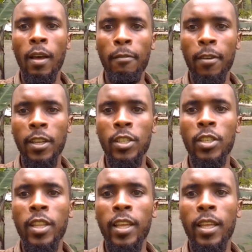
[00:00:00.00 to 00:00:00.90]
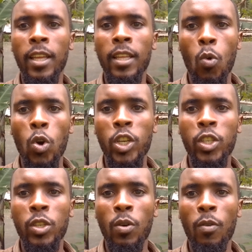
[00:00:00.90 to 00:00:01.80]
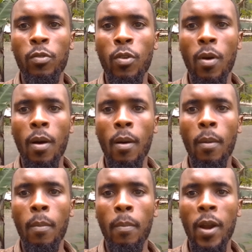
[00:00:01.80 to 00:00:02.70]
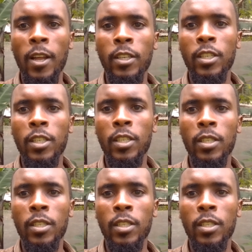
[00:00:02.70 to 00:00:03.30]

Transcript: affect the quality of your plant.